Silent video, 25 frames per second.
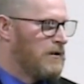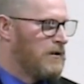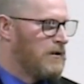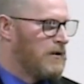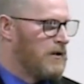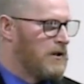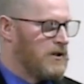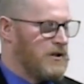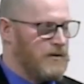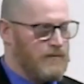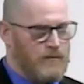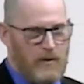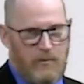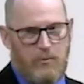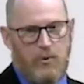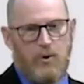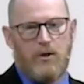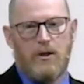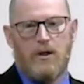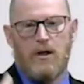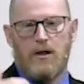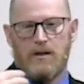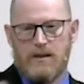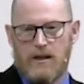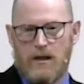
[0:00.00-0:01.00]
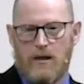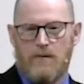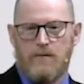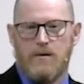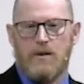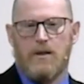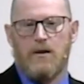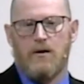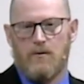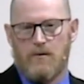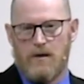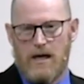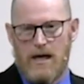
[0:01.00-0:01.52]
because if we put ourselves
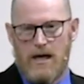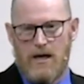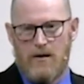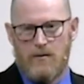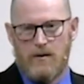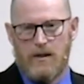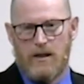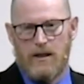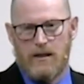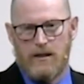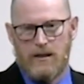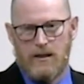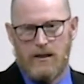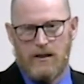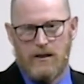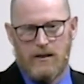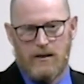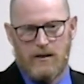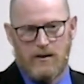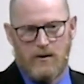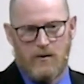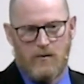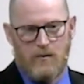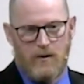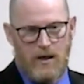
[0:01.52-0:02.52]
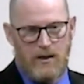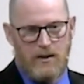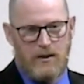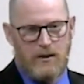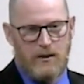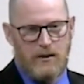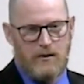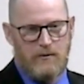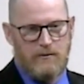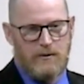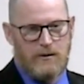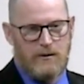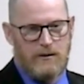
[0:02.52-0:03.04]
in ground that is
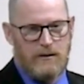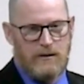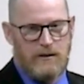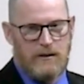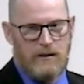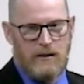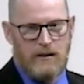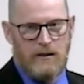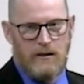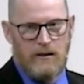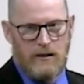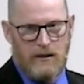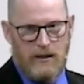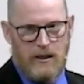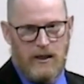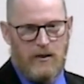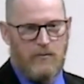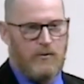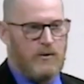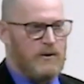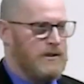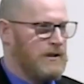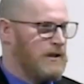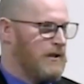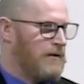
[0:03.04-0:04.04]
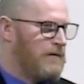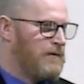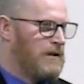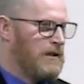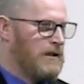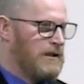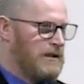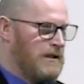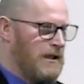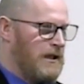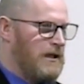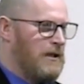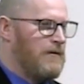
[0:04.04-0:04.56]
questionable, he will definitely
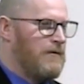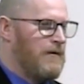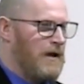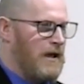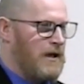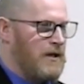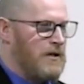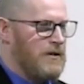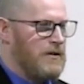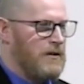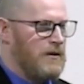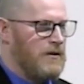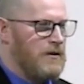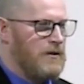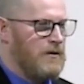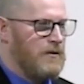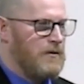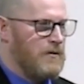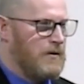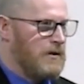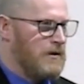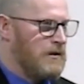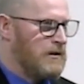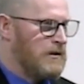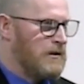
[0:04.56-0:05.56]
take advantage of those.